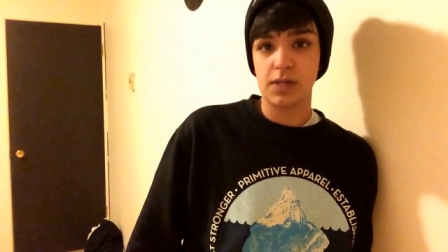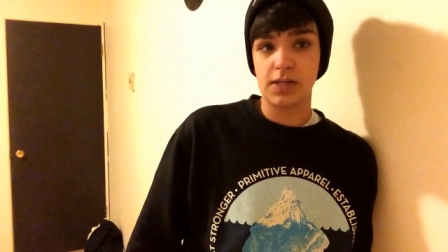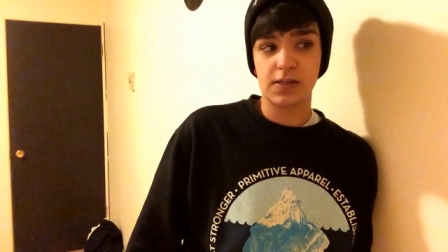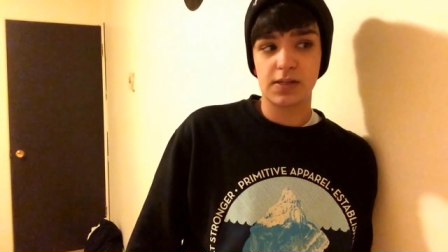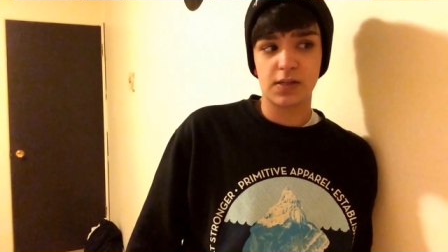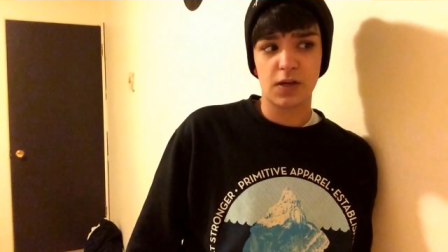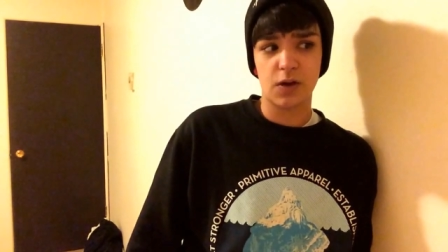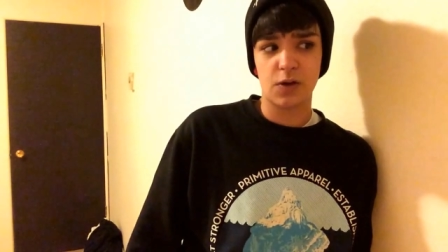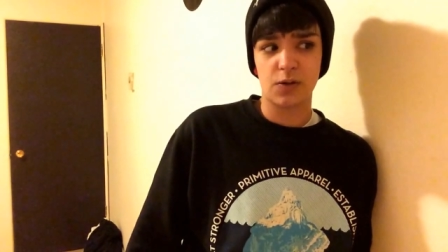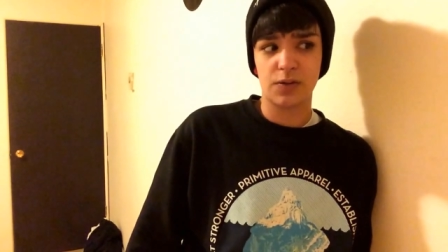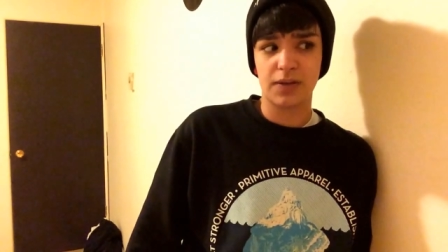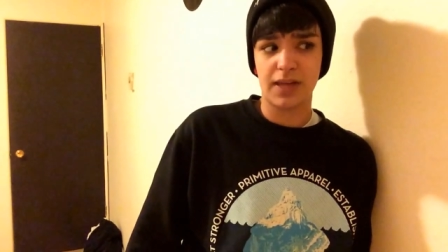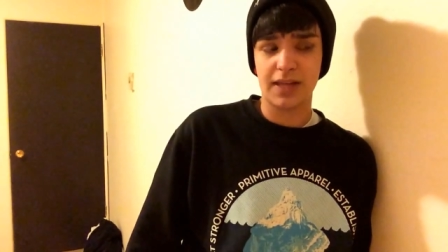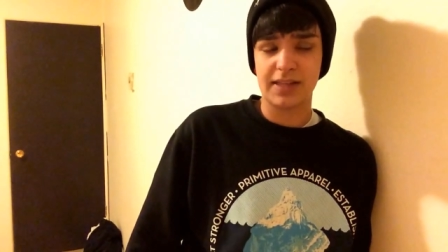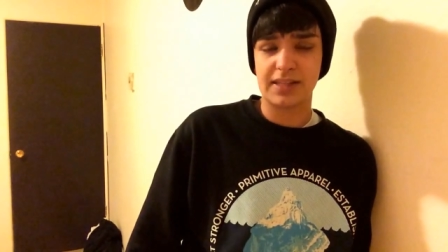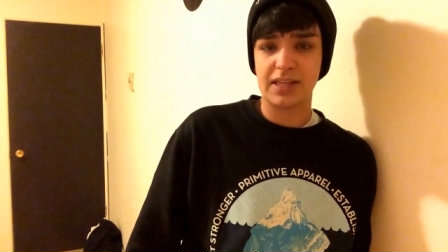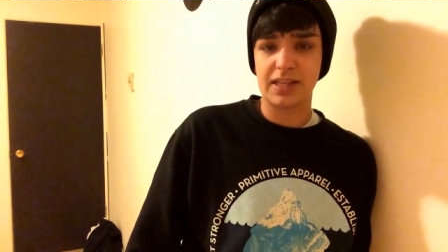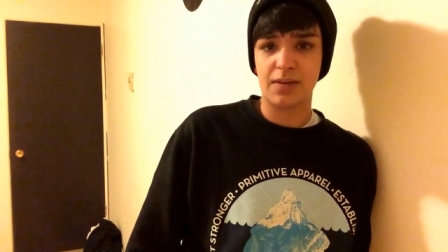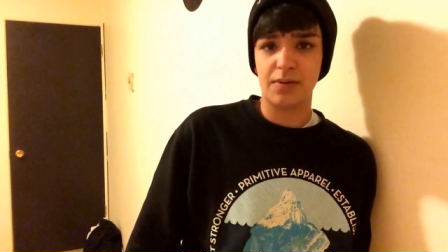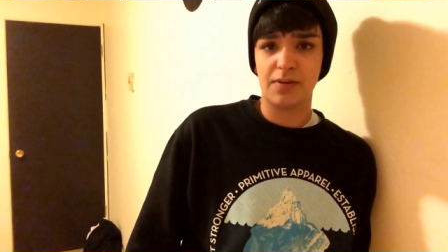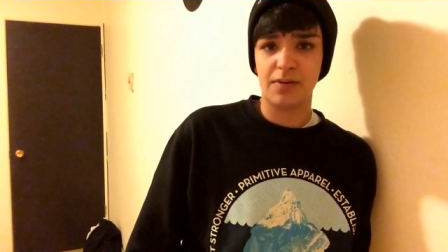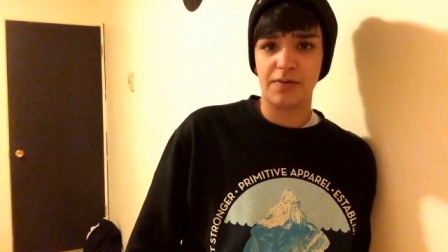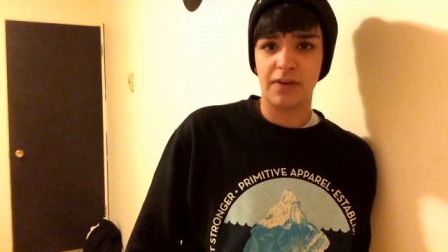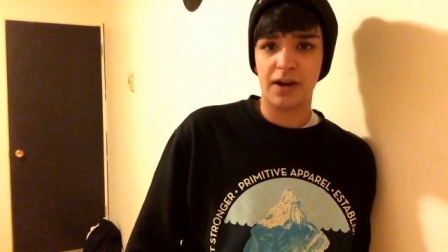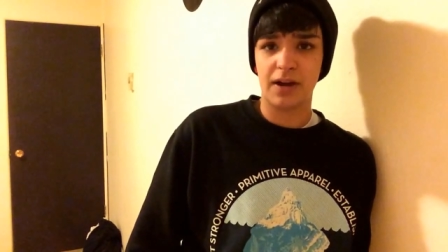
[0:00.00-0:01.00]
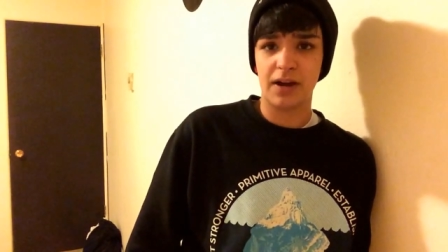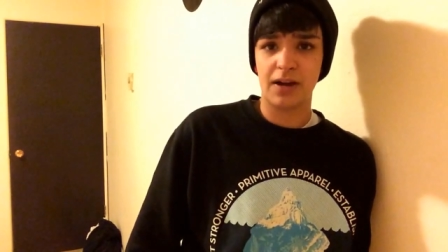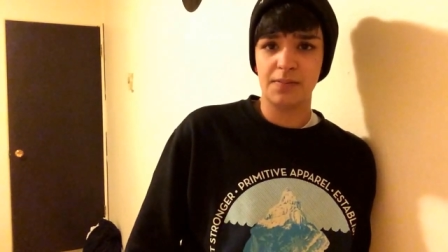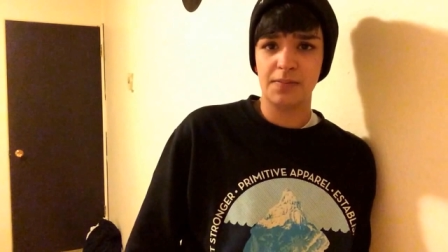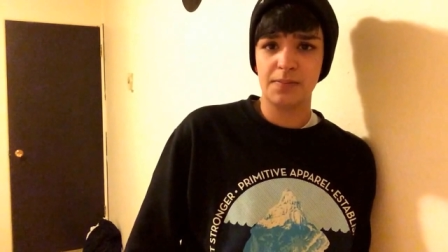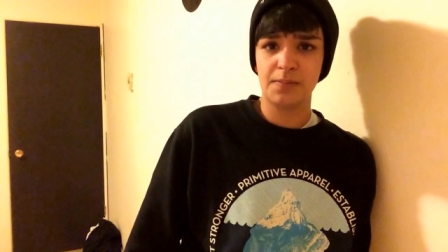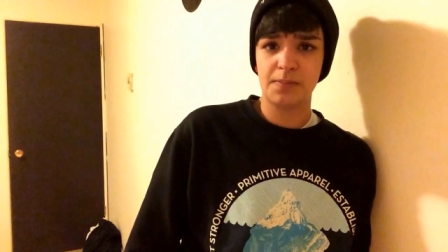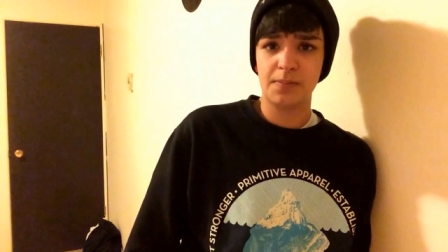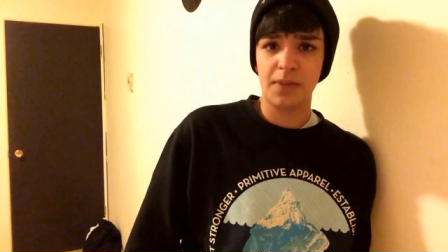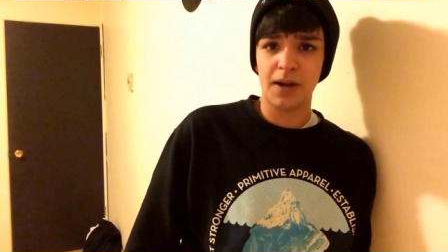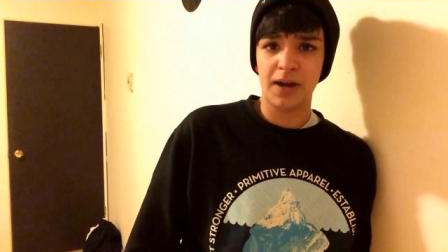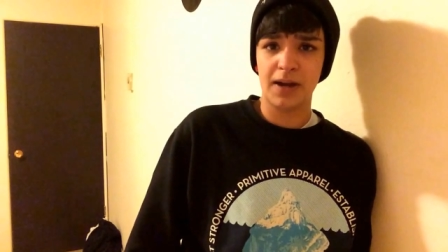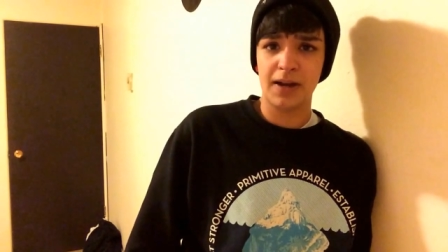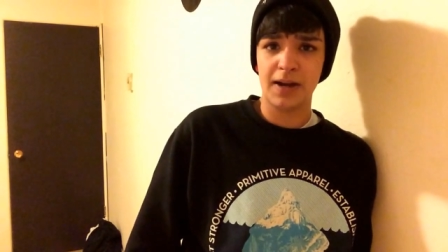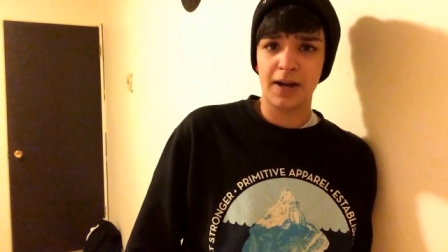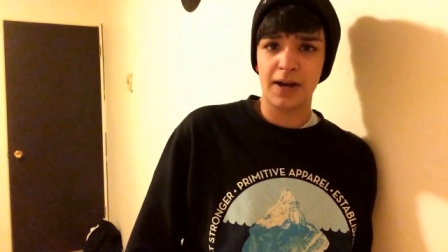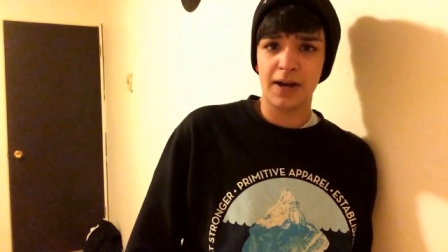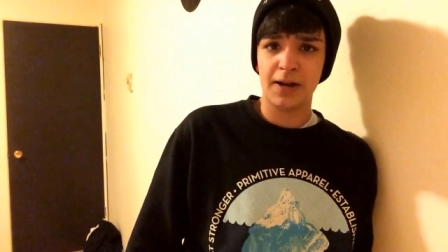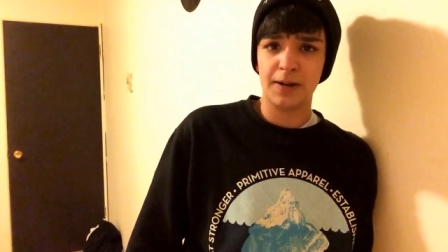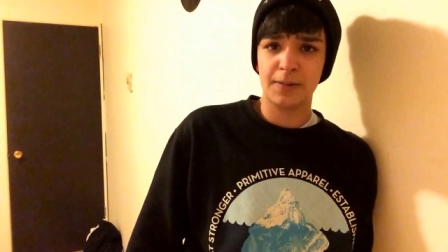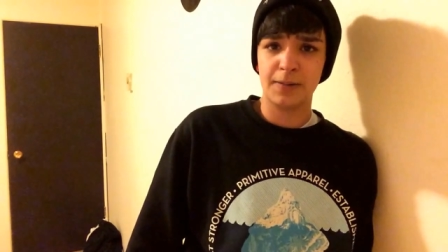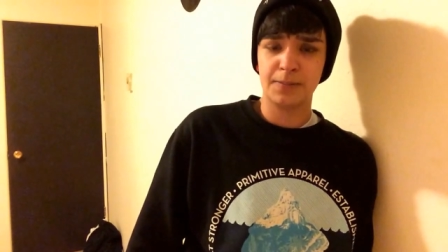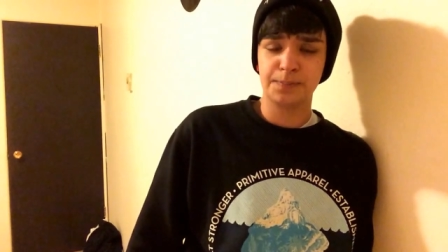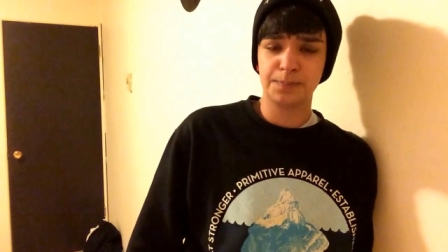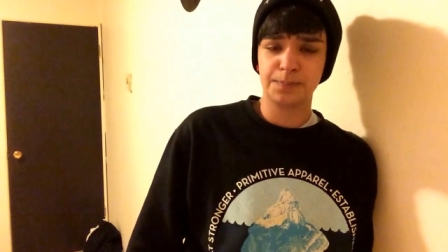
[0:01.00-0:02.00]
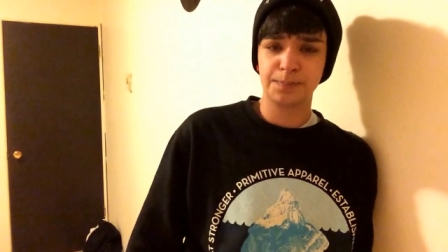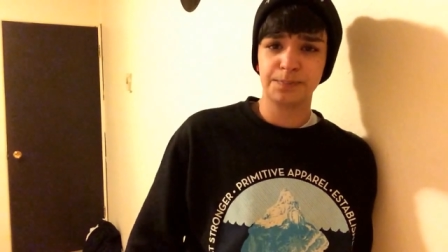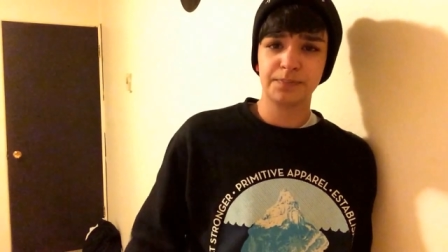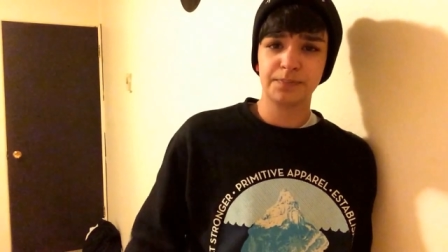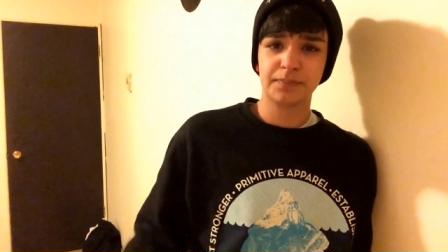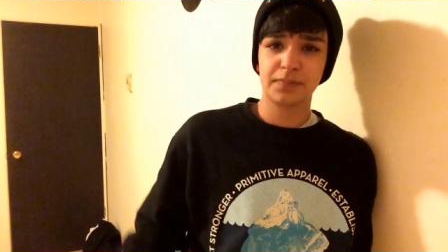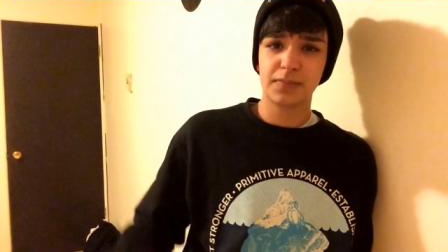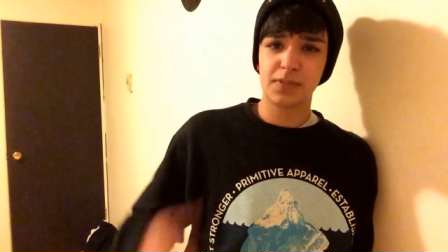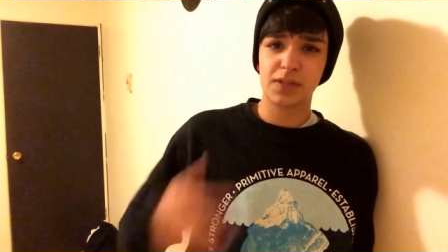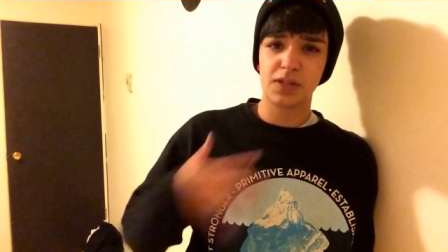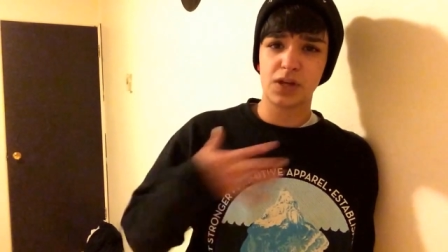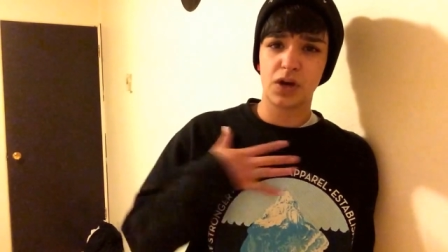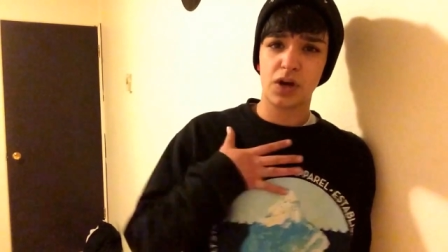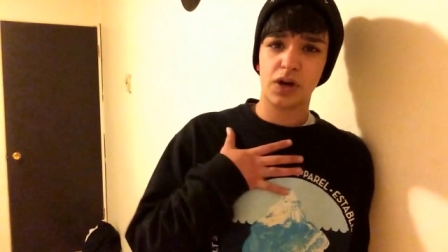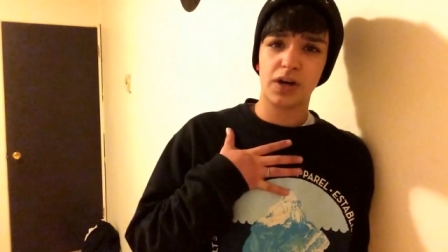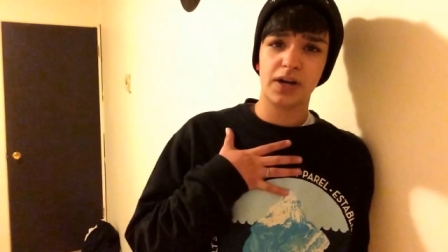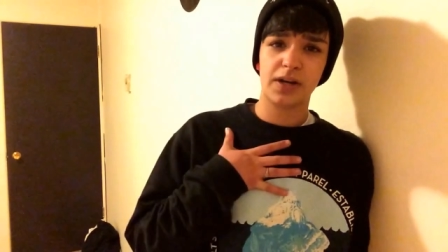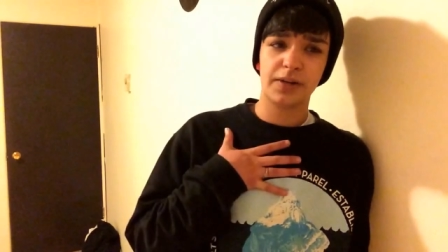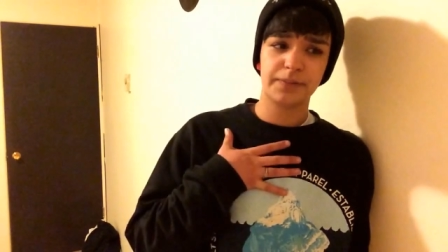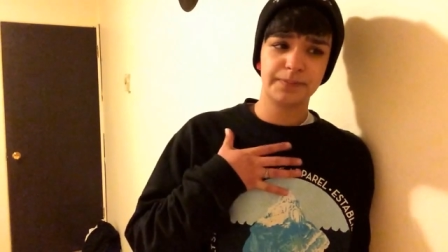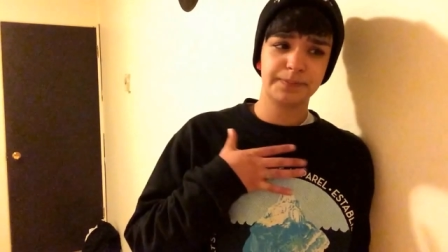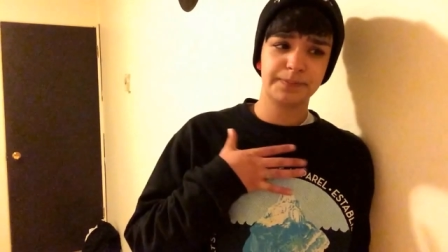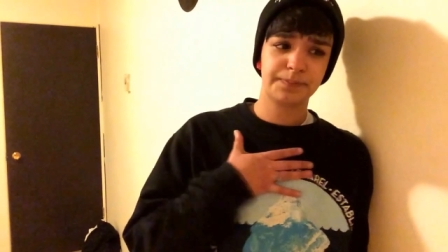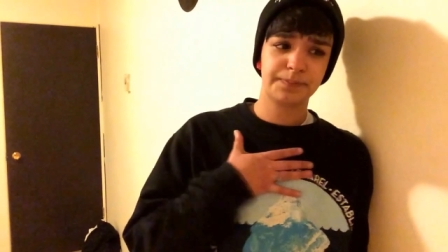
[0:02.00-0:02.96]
So that's gonna be, but um, sorry.